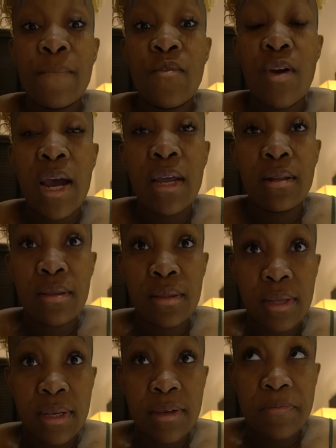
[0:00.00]
Trying to
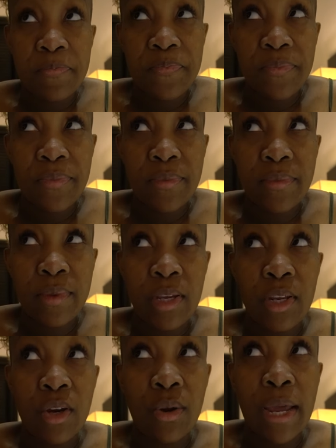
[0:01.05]
sleep,
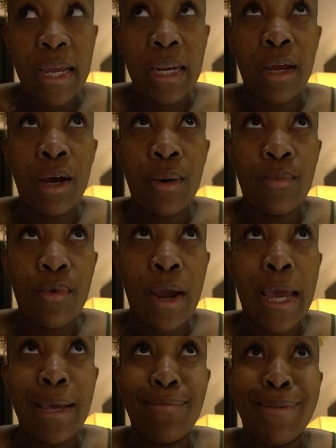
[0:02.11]
you know, like in an
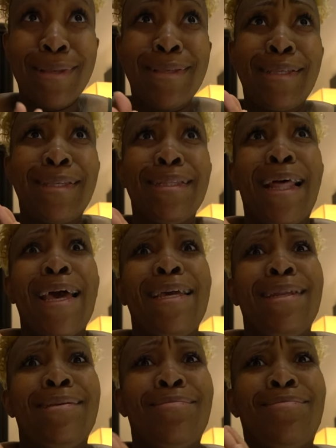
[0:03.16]
upright,
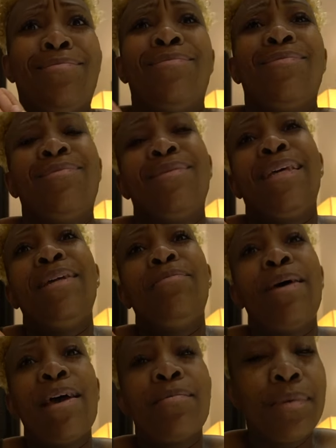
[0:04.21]
slight leaned
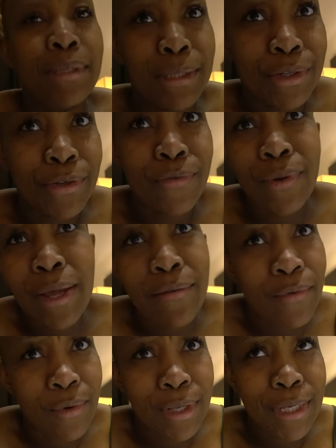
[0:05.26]
back position for like
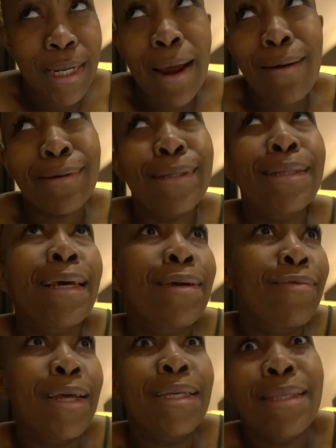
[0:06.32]
14 hours and
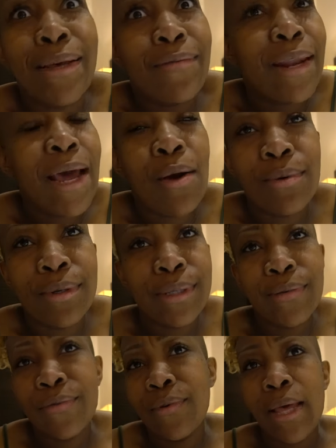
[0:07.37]
like for like 7 hours
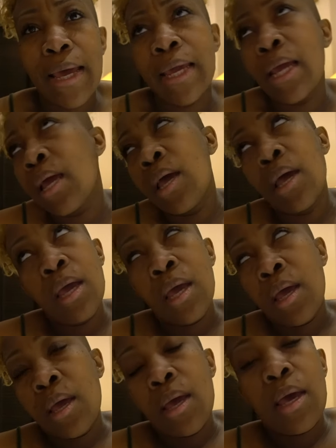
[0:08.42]
and for like,
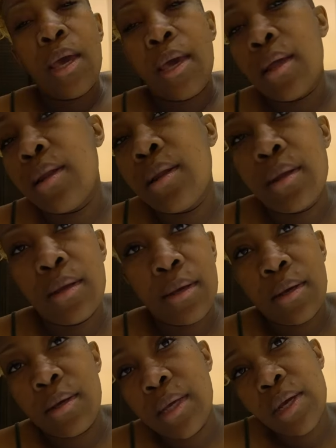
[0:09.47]
and
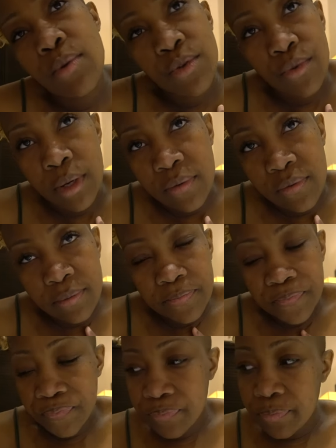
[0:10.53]
it was rough,
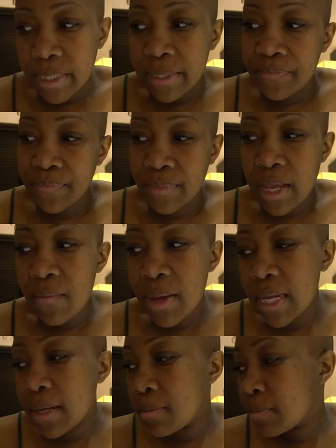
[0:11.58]
but I
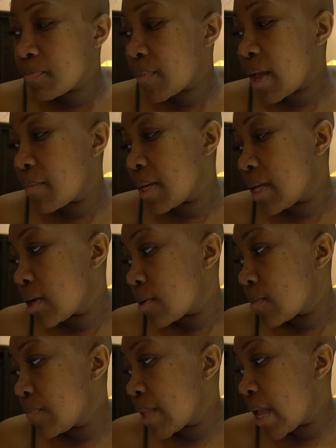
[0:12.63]
made it. I'm
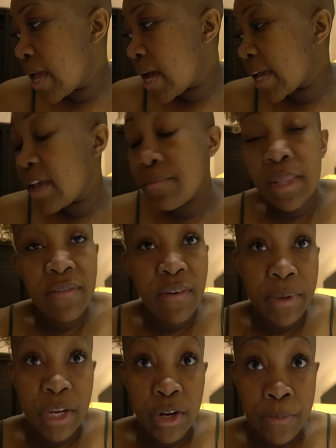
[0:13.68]
here. Can't believe
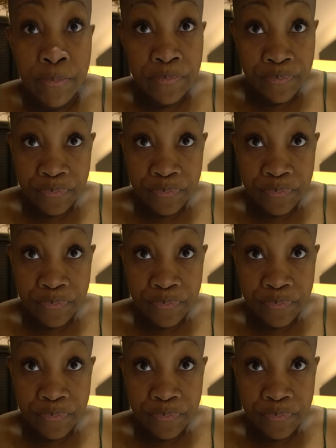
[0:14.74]
I'm here.